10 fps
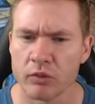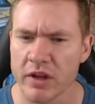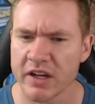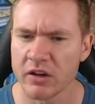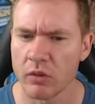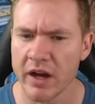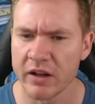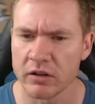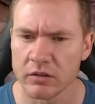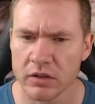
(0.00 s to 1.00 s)
run it in a
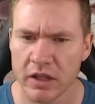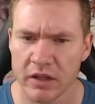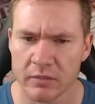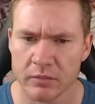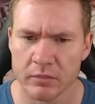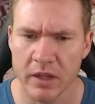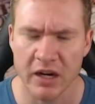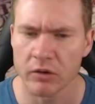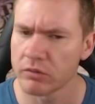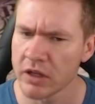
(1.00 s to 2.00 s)
while, um, but I
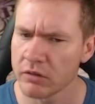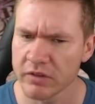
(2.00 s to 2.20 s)
don't I don't